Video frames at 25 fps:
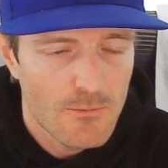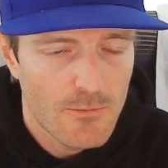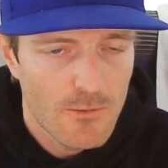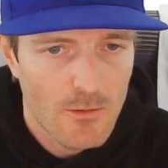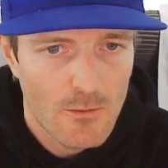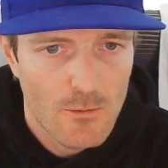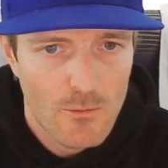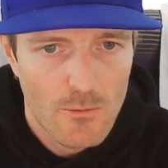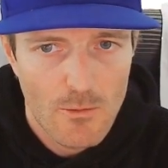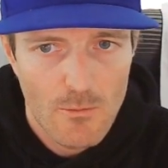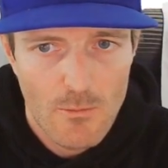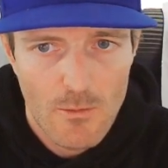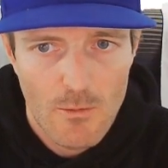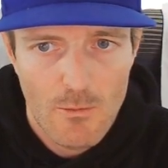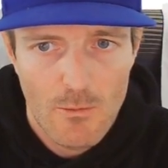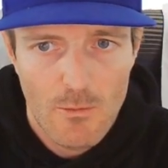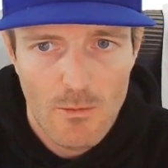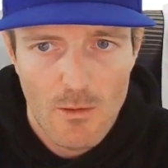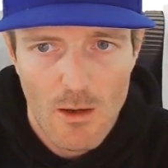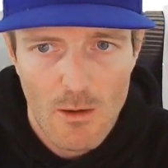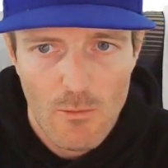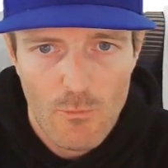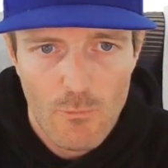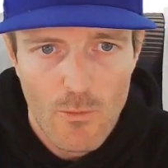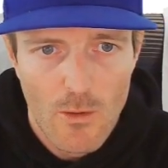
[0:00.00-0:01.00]

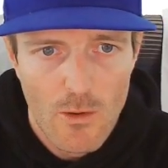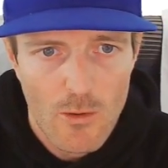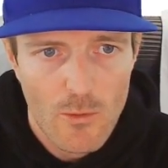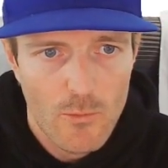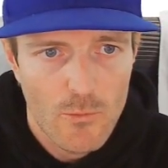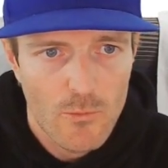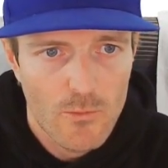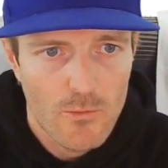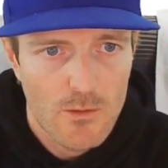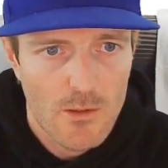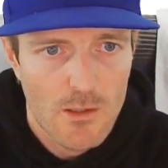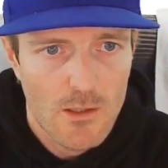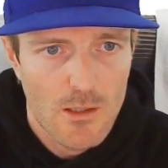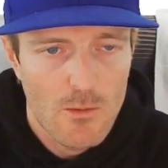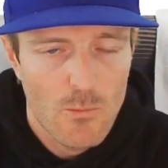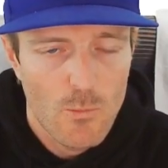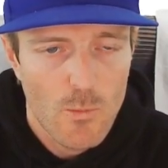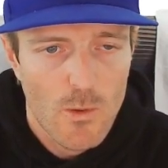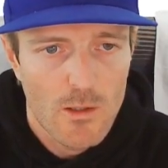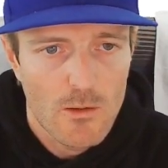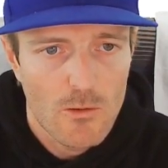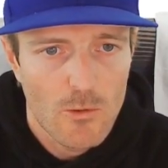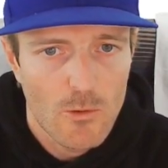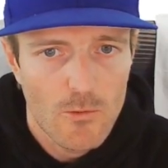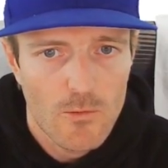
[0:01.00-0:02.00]
It follows the
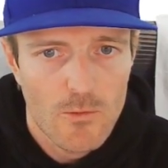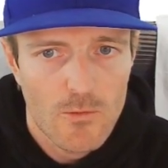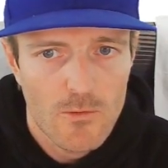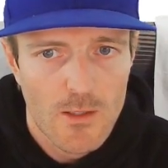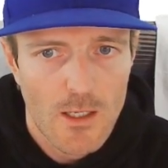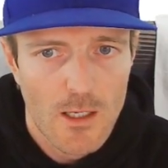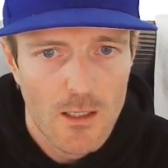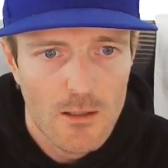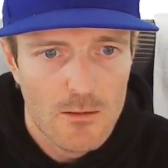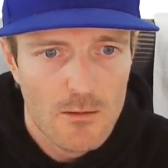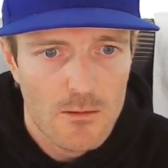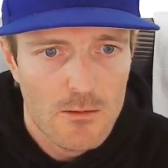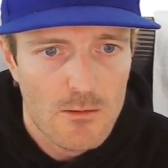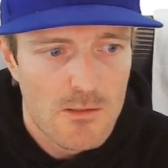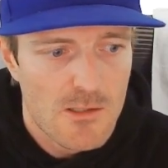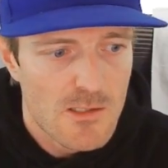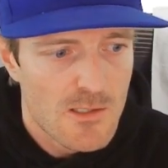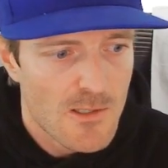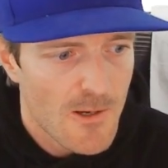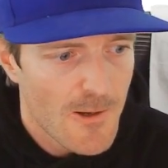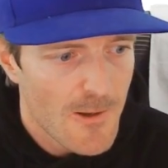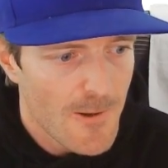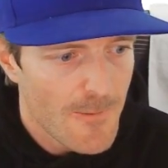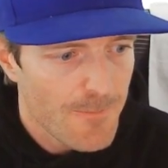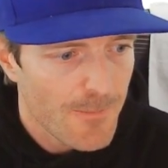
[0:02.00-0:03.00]
Windows standards.
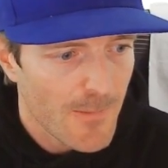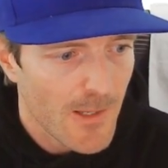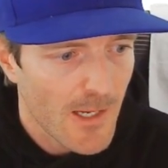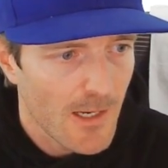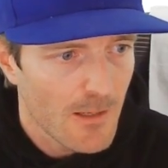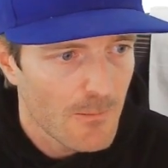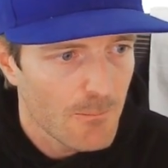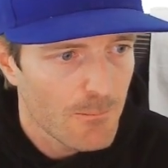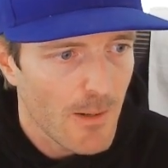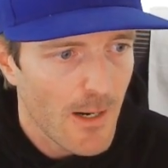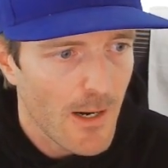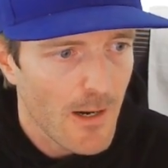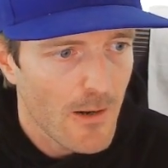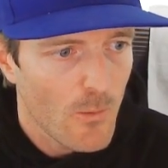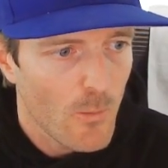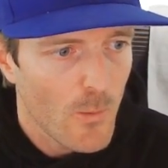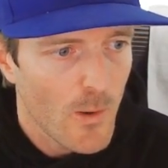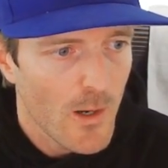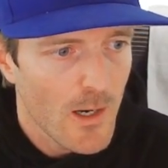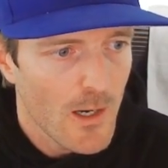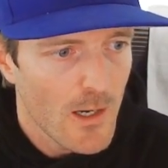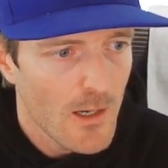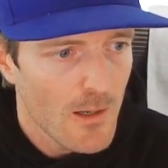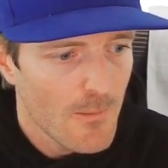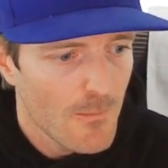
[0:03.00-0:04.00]
And by the
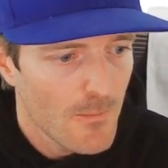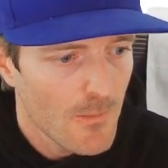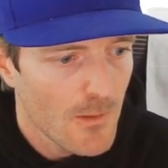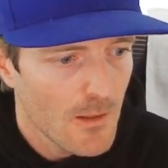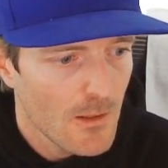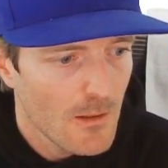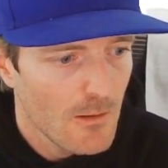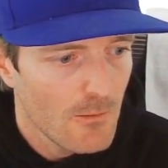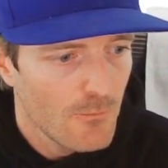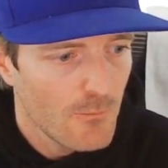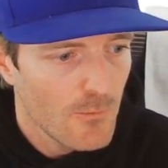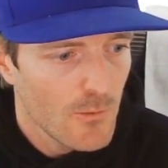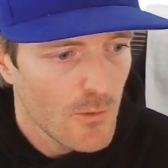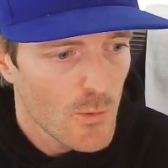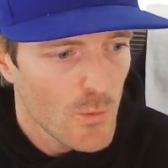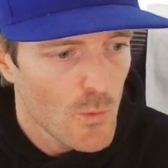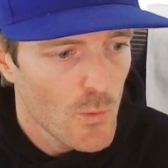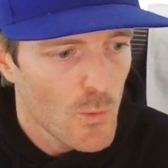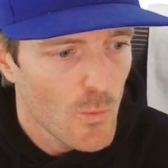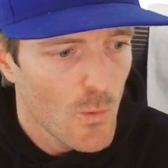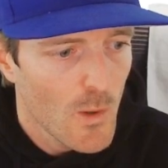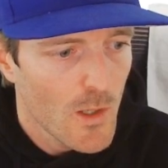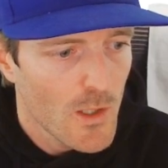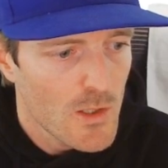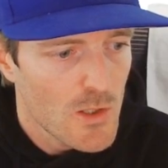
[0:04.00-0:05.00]
way, if you
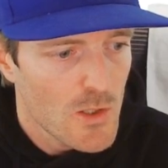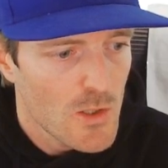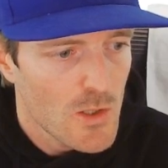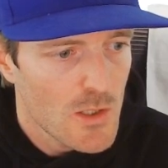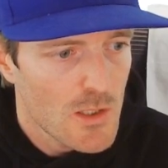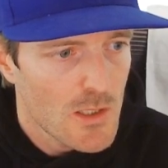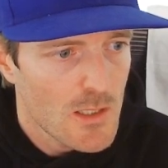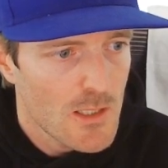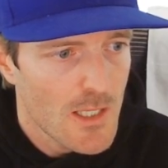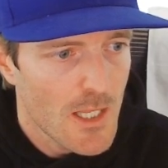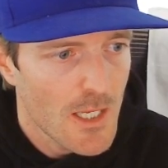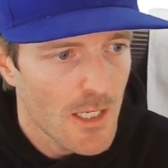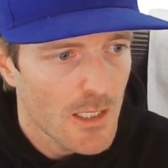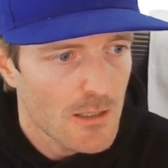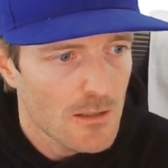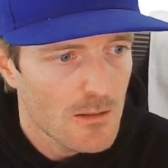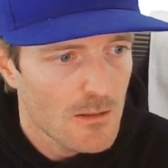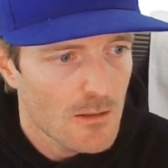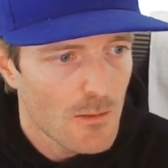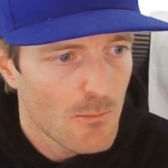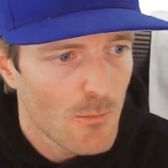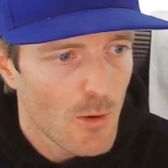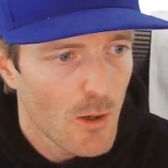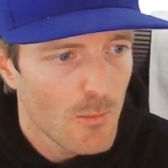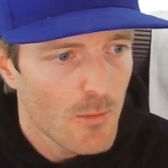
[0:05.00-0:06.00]
want that
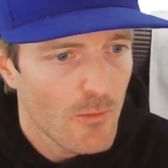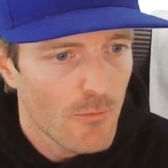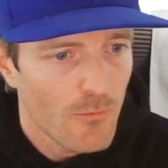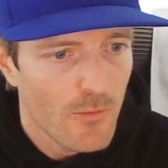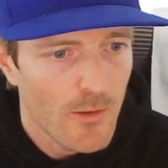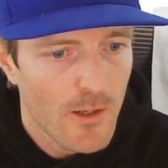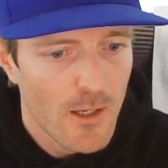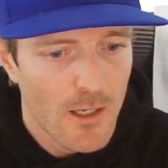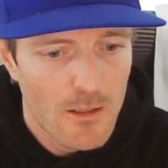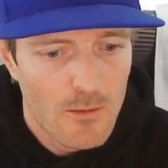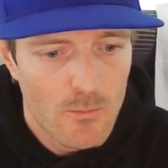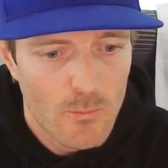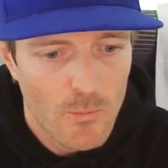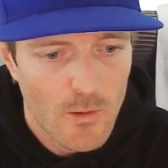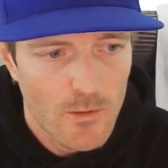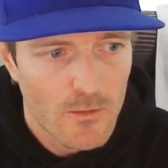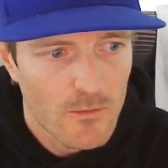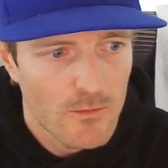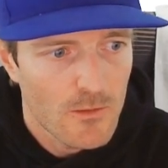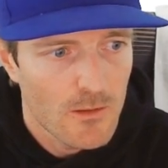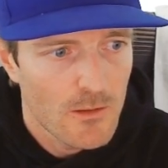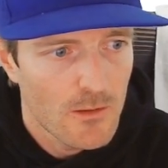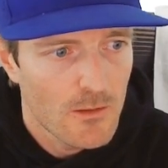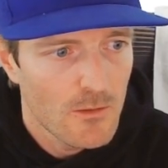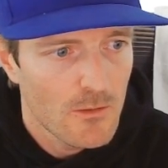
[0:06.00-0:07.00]
the MobiFlight,
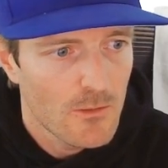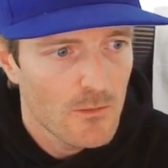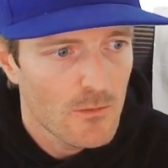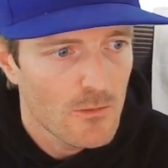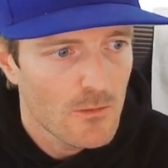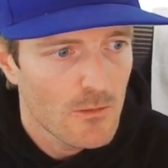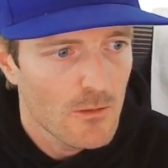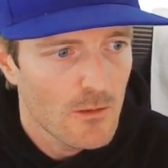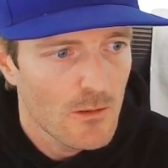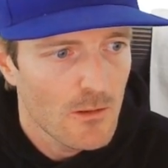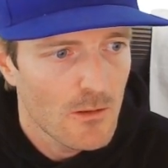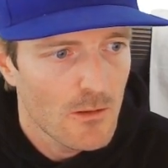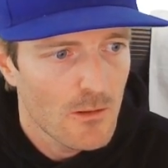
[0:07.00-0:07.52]
once it is,